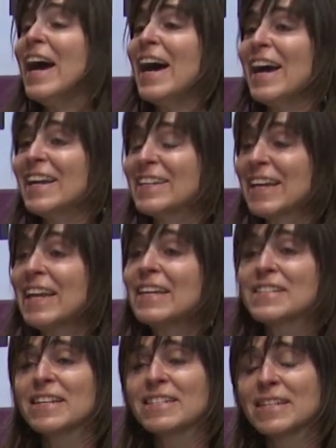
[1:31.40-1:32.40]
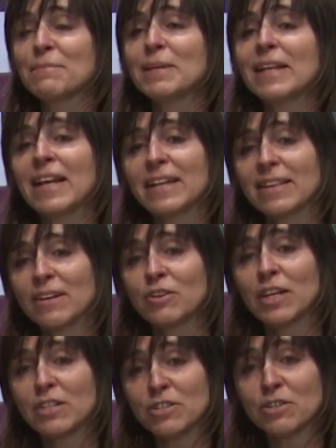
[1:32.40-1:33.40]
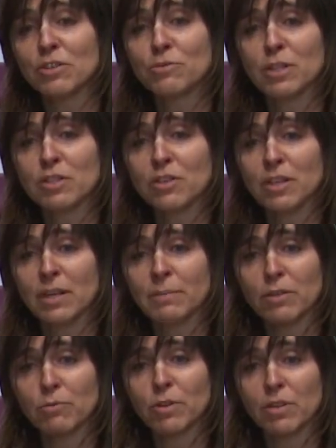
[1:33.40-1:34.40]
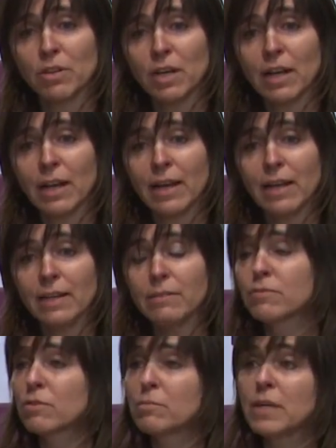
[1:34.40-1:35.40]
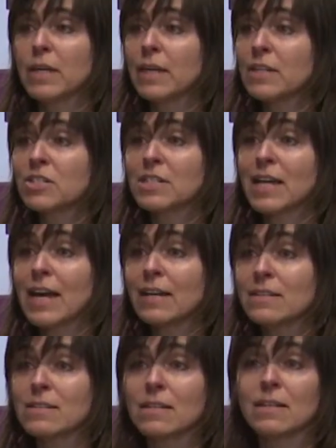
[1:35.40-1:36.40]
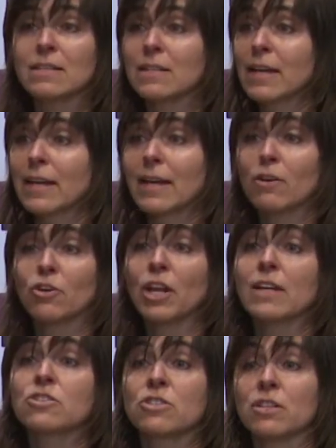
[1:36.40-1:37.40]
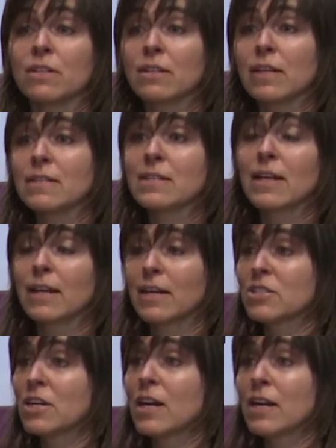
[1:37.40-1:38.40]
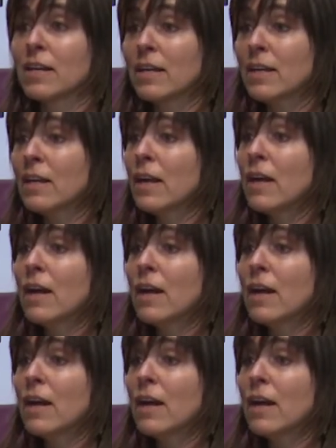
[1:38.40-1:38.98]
and it's a bit like the connection you were talking about with your clay. For me, each dance is like a connection. It's like a journey.